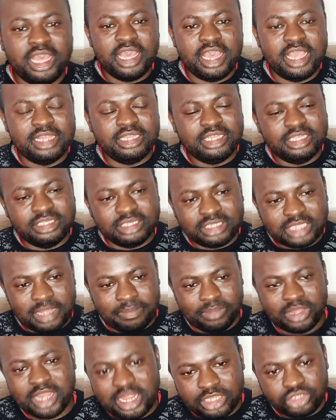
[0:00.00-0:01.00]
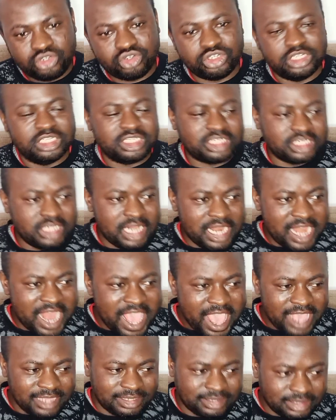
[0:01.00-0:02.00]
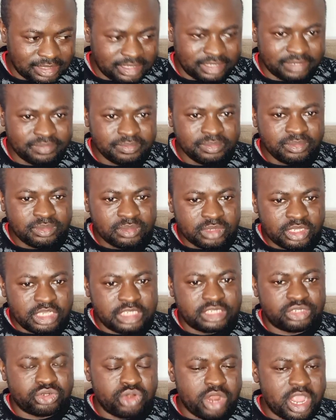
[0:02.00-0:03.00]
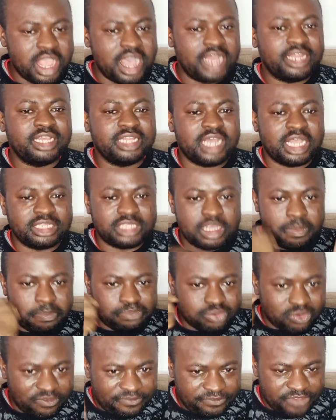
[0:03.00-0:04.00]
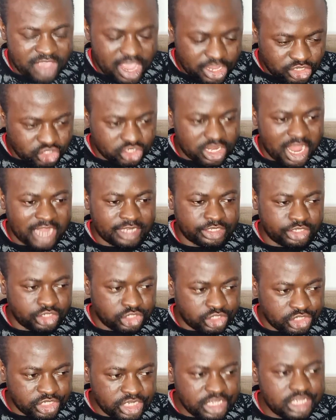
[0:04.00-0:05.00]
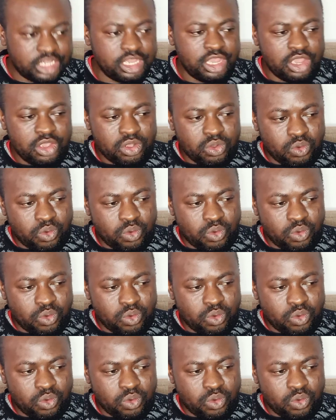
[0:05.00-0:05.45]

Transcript: And in some countries, nursing is regarded as a professional degree,